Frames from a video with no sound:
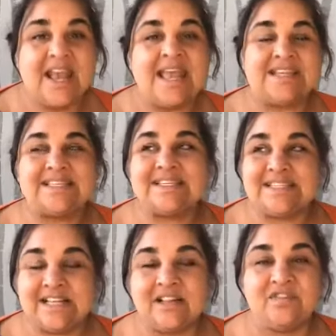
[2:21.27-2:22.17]
It's a
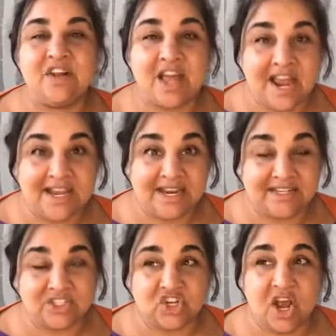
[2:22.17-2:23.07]
silver
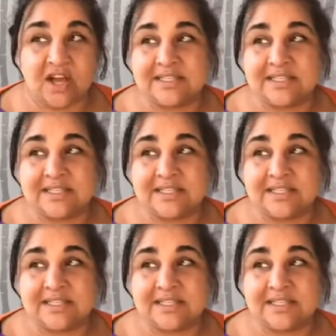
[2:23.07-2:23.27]
linings jar.